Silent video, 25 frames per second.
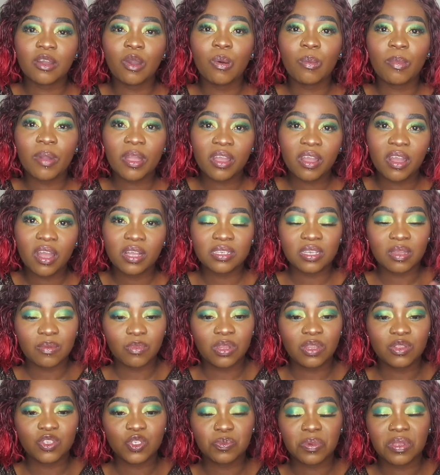oh my gosh, I'm
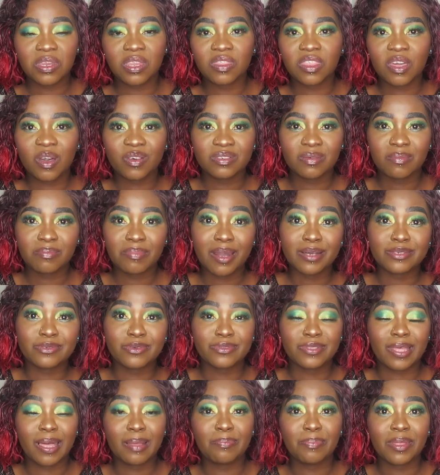willing to spend $1,000 on
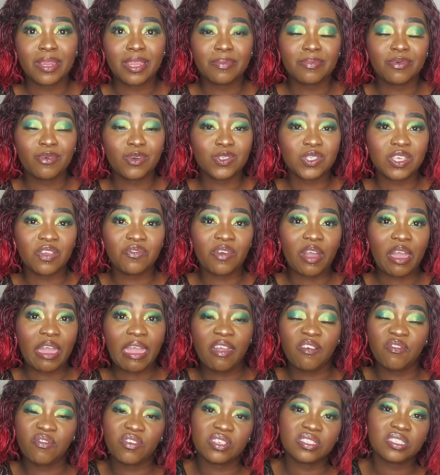that palette, because if I
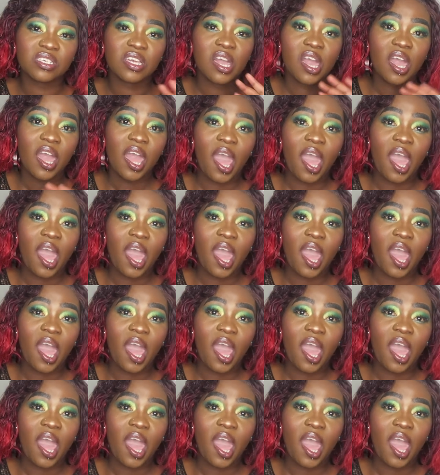have it,